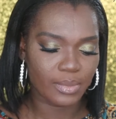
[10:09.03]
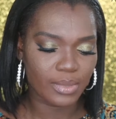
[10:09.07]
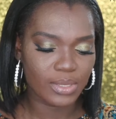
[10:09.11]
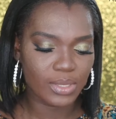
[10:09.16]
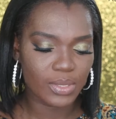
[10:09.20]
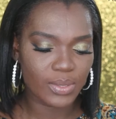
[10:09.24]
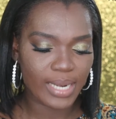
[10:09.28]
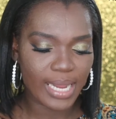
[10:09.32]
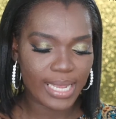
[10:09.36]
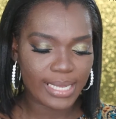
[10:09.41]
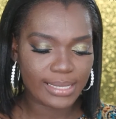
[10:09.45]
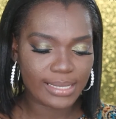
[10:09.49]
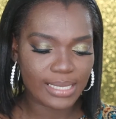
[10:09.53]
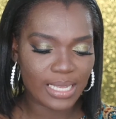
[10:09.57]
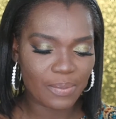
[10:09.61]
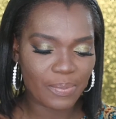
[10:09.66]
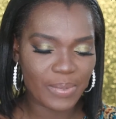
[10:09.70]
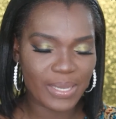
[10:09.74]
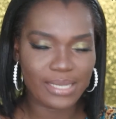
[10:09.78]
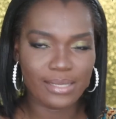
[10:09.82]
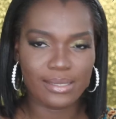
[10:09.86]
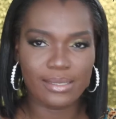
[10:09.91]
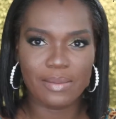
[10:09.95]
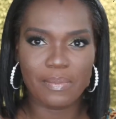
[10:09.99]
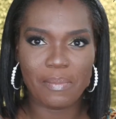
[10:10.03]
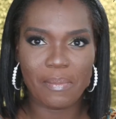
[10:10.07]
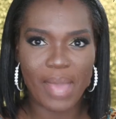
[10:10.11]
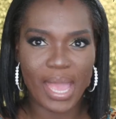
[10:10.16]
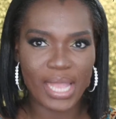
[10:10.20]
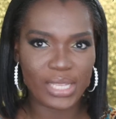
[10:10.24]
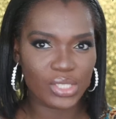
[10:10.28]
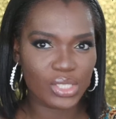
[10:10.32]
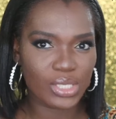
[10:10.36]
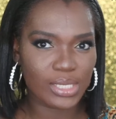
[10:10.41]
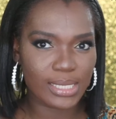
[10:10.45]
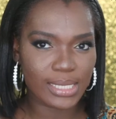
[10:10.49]
So next up is the
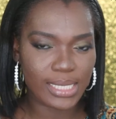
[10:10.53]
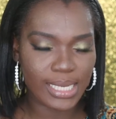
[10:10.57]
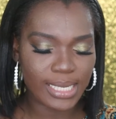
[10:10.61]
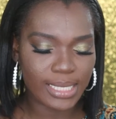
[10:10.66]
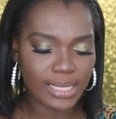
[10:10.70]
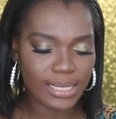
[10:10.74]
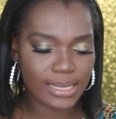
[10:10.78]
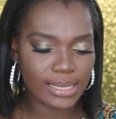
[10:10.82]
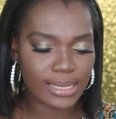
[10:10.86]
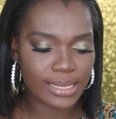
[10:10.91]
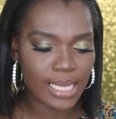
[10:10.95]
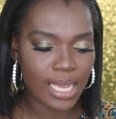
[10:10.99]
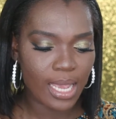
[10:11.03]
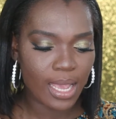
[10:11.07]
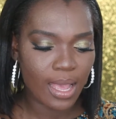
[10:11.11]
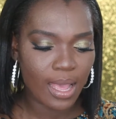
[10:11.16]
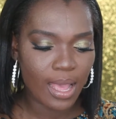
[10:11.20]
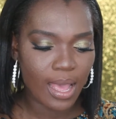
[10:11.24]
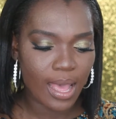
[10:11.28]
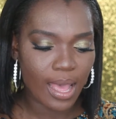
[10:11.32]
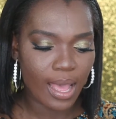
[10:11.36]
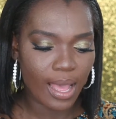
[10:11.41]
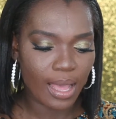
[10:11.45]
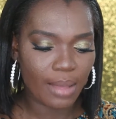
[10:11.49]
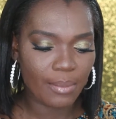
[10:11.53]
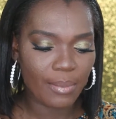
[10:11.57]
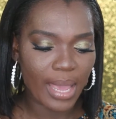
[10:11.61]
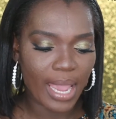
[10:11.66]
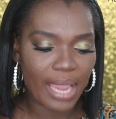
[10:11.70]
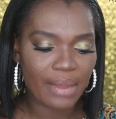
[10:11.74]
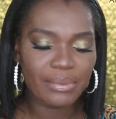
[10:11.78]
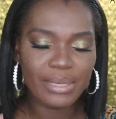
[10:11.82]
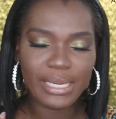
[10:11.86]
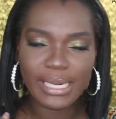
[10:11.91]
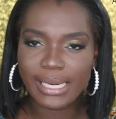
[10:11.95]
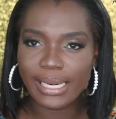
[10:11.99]
Match Stix.
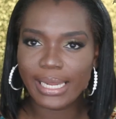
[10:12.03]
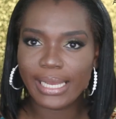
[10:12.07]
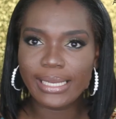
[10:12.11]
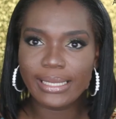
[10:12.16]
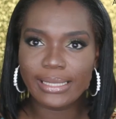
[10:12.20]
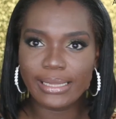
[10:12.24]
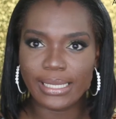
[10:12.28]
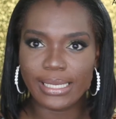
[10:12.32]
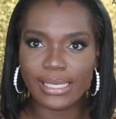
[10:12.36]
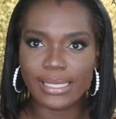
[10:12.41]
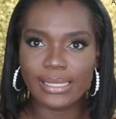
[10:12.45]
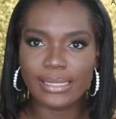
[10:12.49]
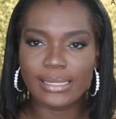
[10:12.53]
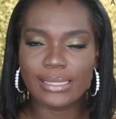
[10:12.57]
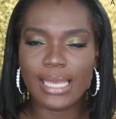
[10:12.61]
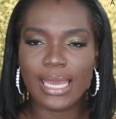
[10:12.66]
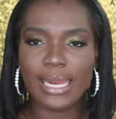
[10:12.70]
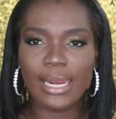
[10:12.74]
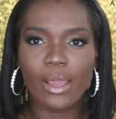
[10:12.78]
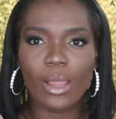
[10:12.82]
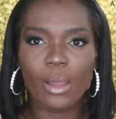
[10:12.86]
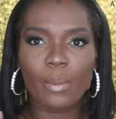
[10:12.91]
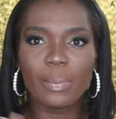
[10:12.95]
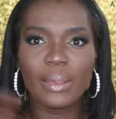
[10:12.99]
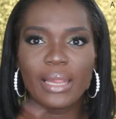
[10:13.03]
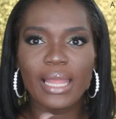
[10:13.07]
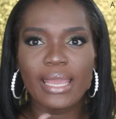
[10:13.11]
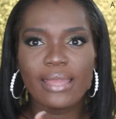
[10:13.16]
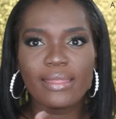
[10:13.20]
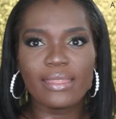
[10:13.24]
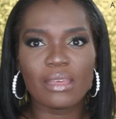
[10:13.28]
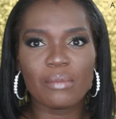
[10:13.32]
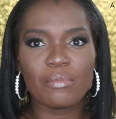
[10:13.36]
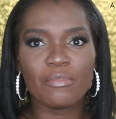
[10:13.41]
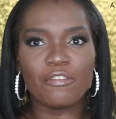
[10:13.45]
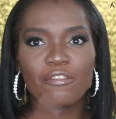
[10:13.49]
I really like these, and I
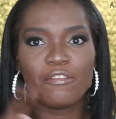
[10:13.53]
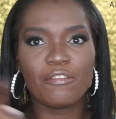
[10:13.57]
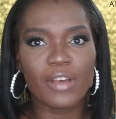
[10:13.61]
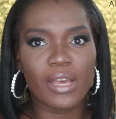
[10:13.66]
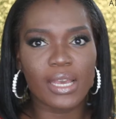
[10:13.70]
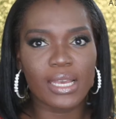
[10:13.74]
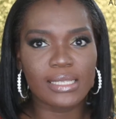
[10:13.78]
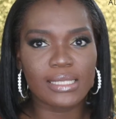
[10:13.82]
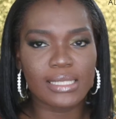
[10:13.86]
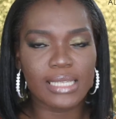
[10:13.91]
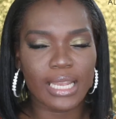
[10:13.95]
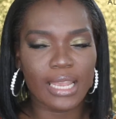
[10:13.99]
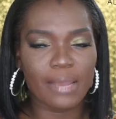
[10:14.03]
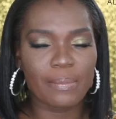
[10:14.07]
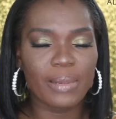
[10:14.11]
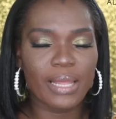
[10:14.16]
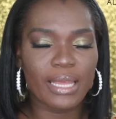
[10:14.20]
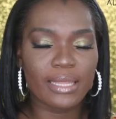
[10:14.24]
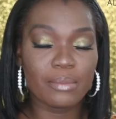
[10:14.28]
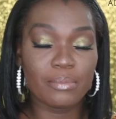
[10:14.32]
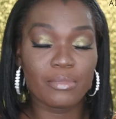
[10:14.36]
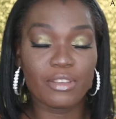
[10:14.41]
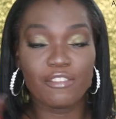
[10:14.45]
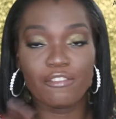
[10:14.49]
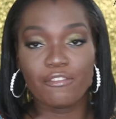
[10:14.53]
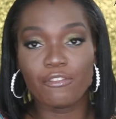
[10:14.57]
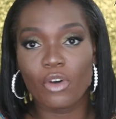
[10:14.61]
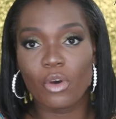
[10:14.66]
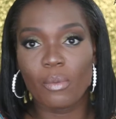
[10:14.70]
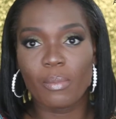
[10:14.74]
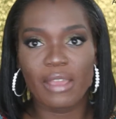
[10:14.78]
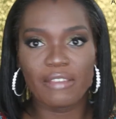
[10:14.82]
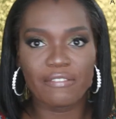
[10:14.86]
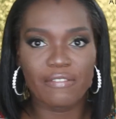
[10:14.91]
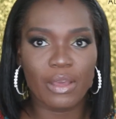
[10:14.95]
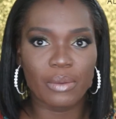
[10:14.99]
applied them first, like I applied them
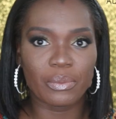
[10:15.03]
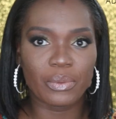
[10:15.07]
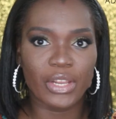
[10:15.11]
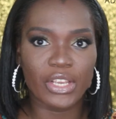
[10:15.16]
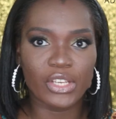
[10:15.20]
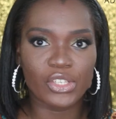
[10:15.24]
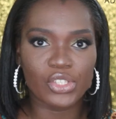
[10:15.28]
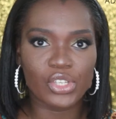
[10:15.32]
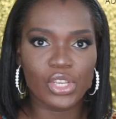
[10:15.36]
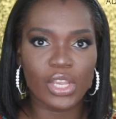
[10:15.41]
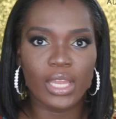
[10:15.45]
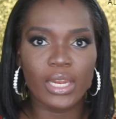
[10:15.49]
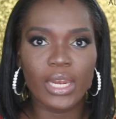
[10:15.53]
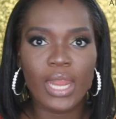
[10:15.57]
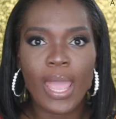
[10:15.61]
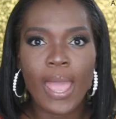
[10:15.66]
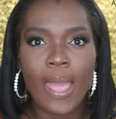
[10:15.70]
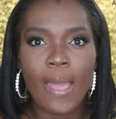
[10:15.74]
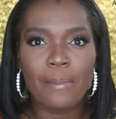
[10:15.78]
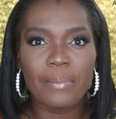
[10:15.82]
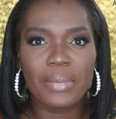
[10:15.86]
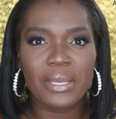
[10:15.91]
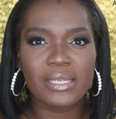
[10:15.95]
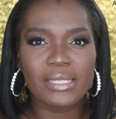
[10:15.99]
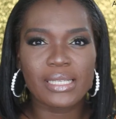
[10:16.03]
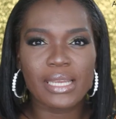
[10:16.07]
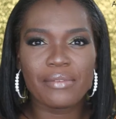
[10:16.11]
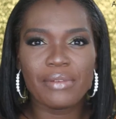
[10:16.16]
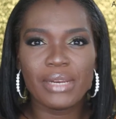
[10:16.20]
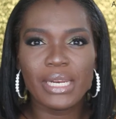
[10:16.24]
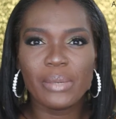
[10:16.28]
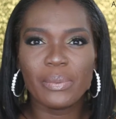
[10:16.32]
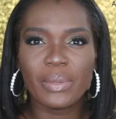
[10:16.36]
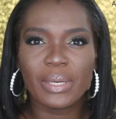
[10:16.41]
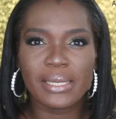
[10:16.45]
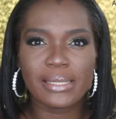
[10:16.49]
before my foundation, because I
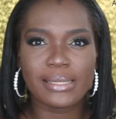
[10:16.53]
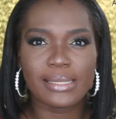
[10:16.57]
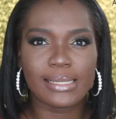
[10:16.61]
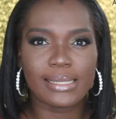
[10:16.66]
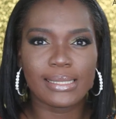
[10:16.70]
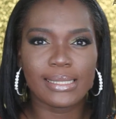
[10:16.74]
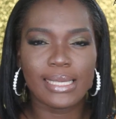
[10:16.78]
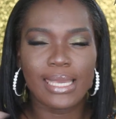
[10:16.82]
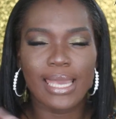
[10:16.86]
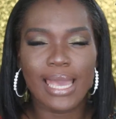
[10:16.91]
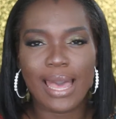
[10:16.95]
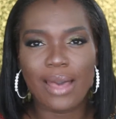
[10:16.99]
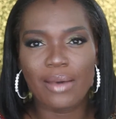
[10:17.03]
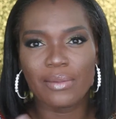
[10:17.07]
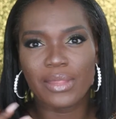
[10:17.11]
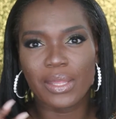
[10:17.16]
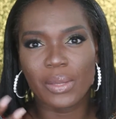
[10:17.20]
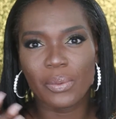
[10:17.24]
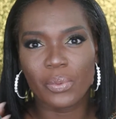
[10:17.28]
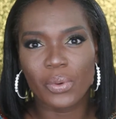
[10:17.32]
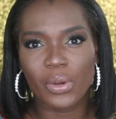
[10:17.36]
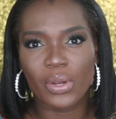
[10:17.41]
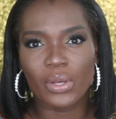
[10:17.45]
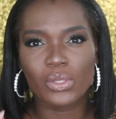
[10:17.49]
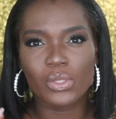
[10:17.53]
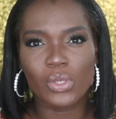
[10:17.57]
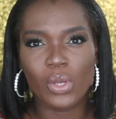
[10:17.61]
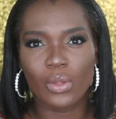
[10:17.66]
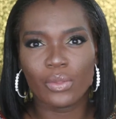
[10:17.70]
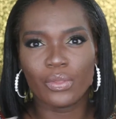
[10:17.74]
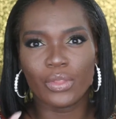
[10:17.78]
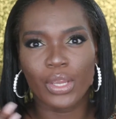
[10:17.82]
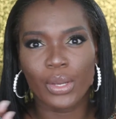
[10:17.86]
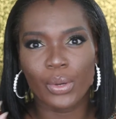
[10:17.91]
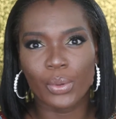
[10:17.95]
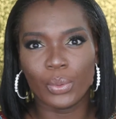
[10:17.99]
really wanted to see how they worked
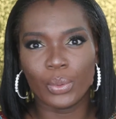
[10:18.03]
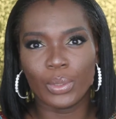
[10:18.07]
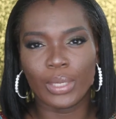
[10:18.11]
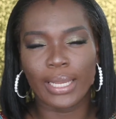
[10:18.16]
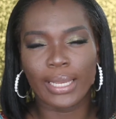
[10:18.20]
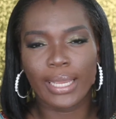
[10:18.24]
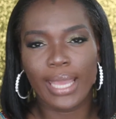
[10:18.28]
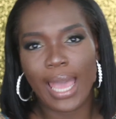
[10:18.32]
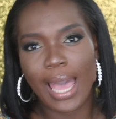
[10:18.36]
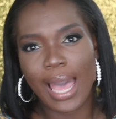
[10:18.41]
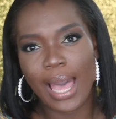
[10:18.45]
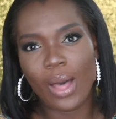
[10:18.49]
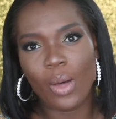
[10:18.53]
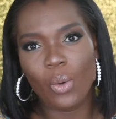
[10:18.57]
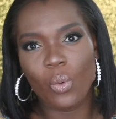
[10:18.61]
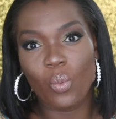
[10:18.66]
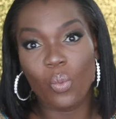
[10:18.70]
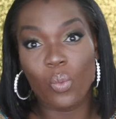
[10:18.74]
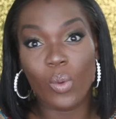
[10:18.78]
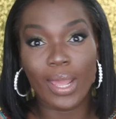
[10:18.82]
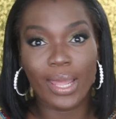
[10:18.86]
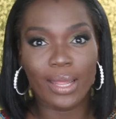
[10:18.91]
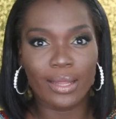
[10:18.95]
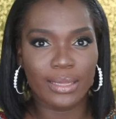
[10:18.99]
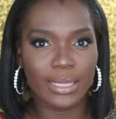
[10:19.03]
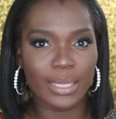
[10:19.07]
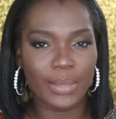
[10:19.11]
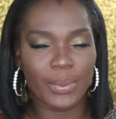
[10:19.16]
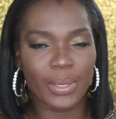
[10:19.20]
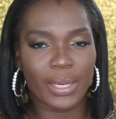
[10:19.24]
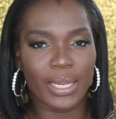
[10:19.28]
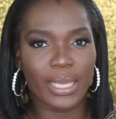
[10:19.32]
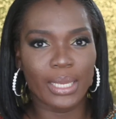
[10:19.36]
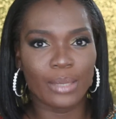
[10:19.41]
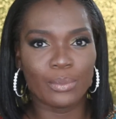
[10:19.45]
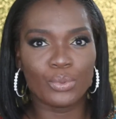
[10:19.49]
on their own, like how well they
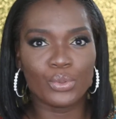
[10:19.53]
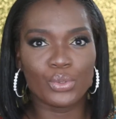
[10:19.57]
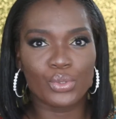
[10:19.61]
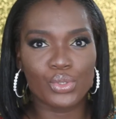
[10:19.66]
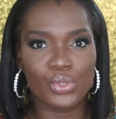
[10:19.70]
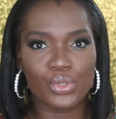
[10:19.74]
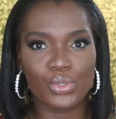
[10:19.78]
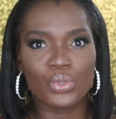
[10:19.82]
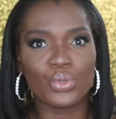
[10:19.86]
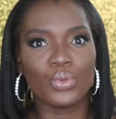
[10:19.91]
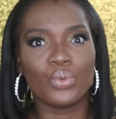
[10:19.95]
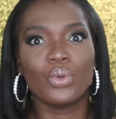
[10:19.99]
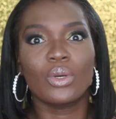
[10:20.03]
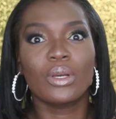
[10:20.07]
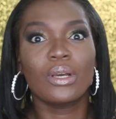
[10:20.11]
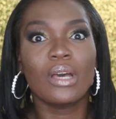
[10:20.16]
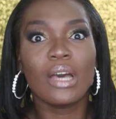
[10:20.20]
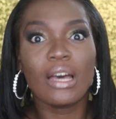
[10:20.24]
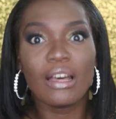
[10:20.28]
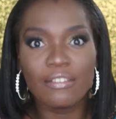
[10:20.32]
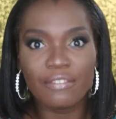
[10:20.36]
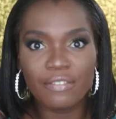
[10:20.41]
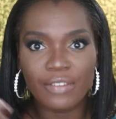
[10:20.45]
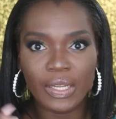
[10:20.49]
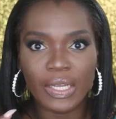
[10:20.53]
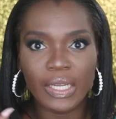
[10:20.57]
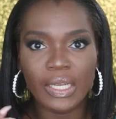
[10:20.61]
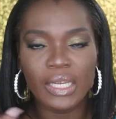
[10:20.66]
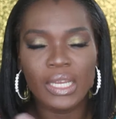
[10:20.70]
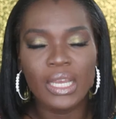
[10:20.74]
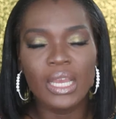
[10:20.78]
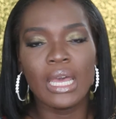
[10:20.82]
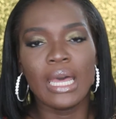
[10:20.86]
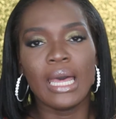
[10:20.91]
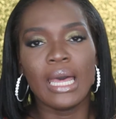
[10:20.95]
were able to cover